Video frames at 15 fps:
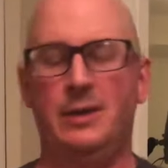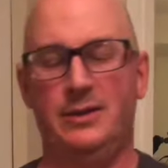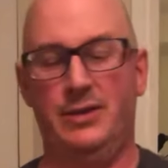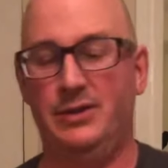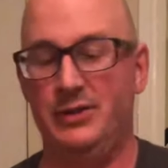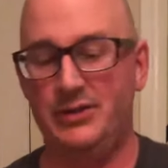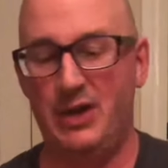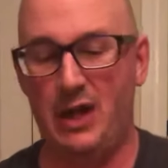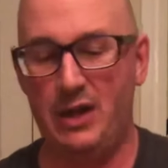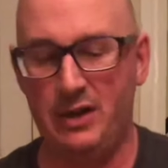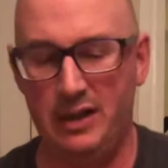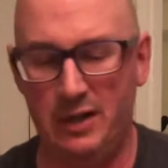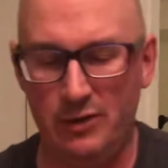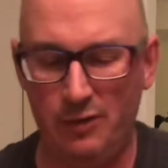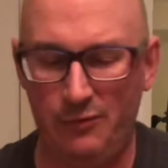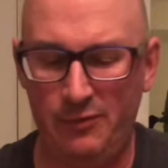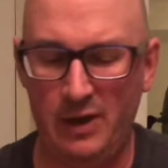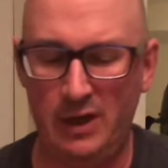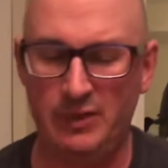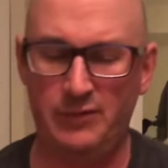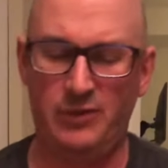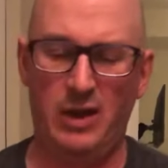This is not an
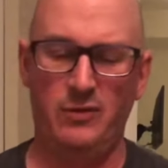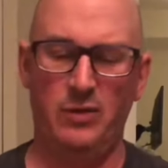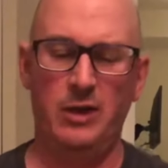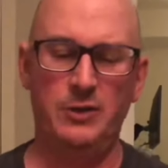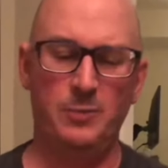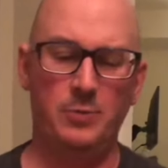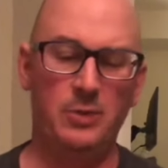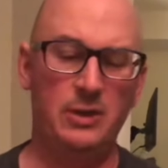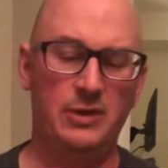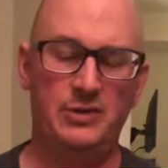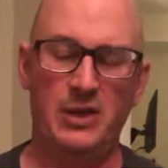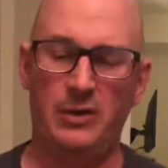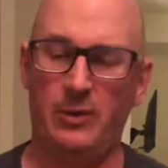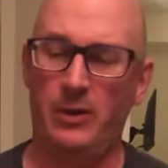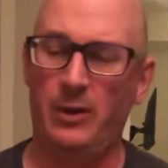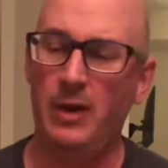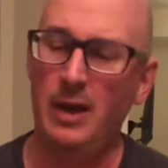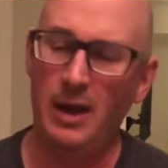in-your-face flavor. It's pretty subtle.